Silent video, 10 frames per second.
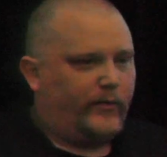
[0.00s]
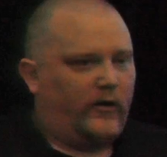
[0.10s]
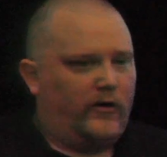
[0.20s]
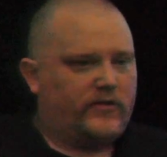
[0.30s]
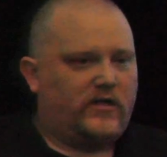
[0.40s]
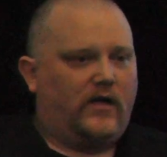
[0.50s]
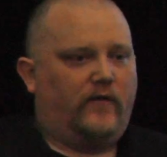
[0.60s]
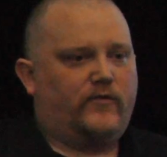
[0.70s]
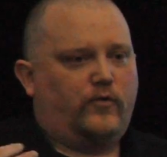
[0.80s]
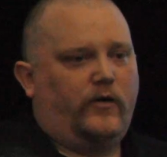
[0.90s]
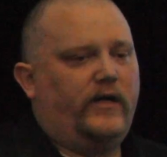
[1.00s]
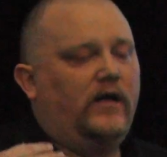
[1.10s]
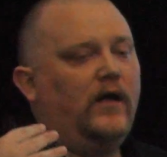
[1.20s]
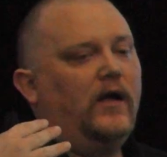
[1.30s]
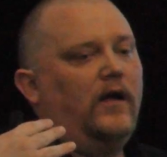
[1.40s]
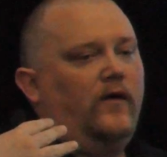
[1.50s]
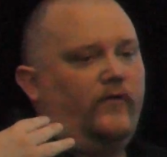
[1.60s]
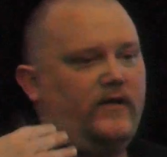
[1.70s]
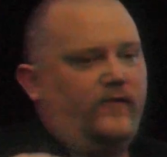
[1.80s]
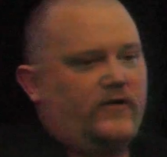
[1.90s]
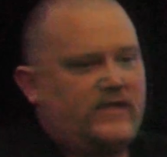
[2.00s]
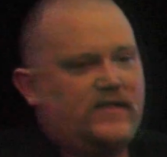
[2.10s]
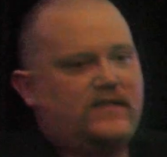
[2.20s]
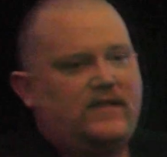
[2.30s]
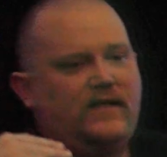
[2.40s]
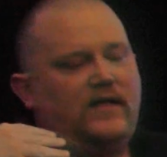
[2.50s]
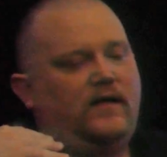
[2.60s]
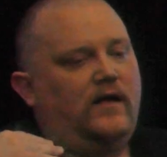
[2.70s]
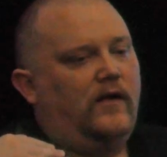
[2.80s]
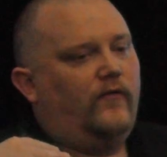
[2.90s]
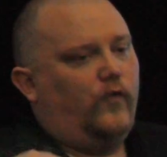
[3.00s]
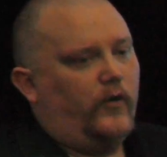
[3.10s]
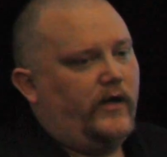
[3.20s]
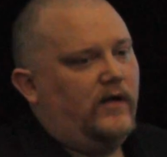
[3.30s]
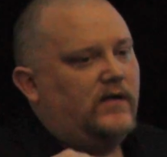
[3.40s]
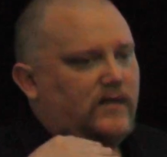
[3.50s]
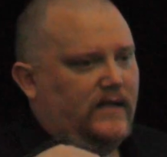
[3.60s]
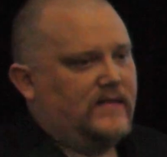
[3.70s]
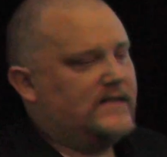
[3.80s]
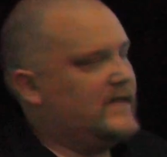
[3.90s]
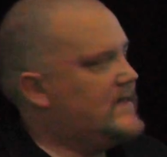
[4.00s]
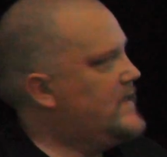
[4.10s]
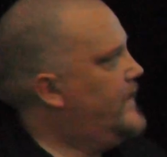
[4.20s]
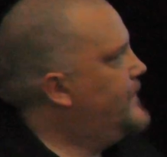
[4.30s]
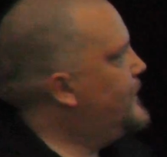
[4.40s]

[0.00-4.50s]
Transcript: approach of 20 for the first incident, 40, and 60.